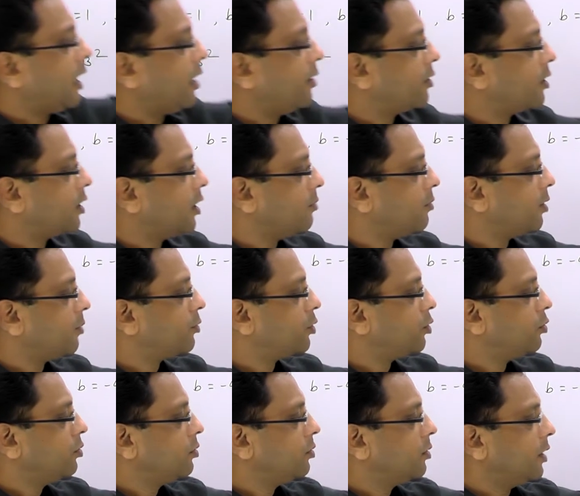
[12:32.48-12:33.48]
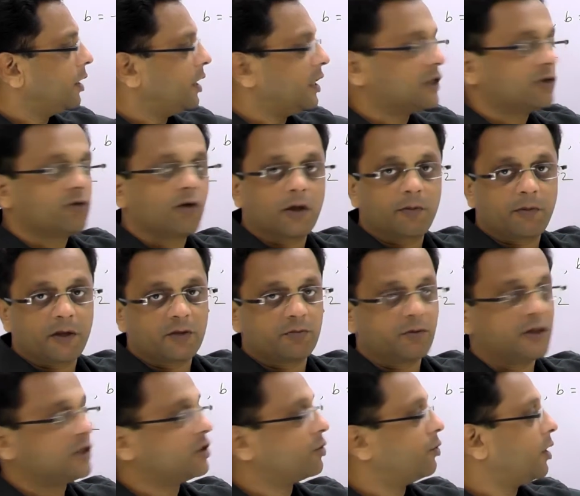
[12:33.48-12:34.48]
I have come up to a square plus
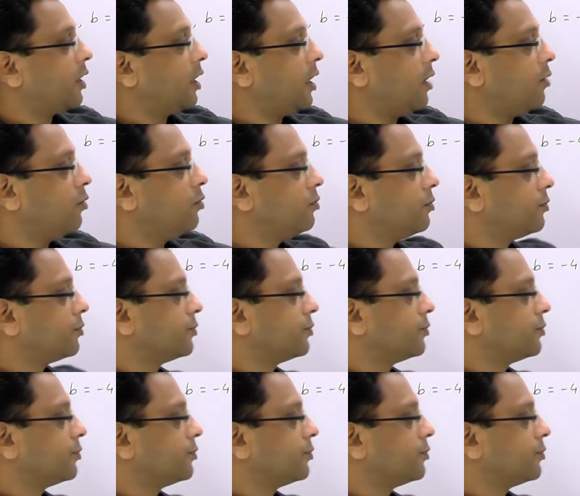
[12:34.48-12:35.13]
b square. How?